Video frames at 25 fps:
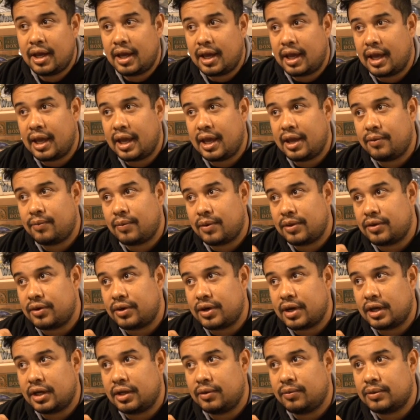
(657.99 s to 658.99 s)
and whether or
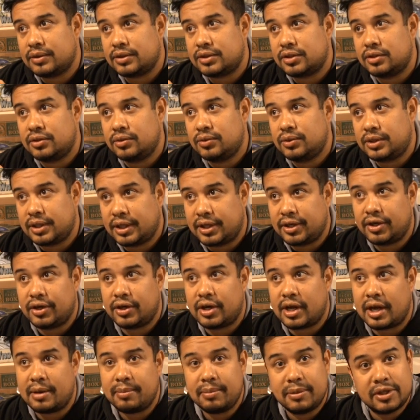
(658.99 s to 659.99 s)
not he wants to do dinner
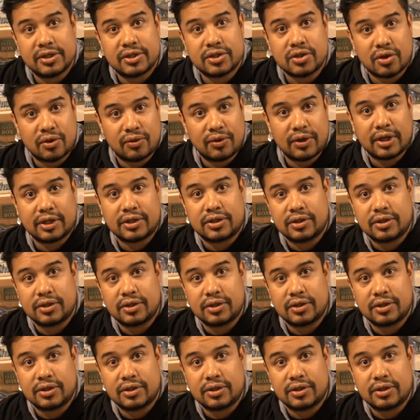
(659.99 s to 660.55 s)
at Miss Korea